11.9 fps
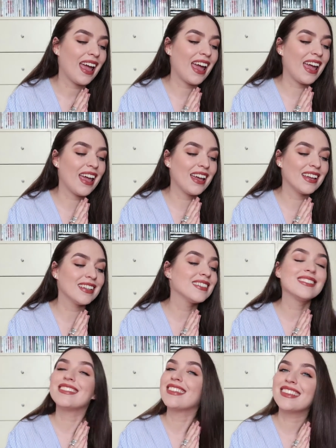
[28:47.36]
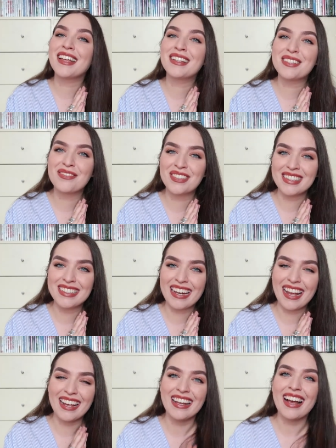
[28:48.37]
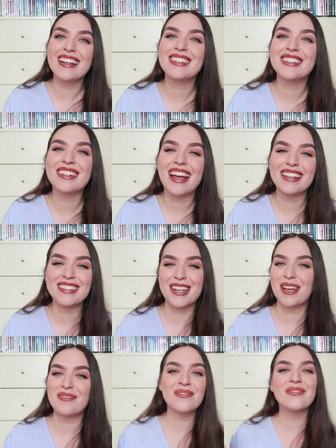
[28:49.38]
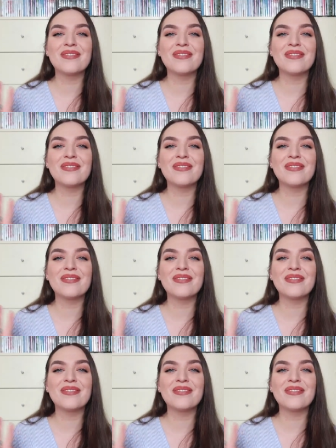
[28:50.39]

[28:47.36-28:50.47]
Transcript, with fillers: And that's it for today. I'll see you next time.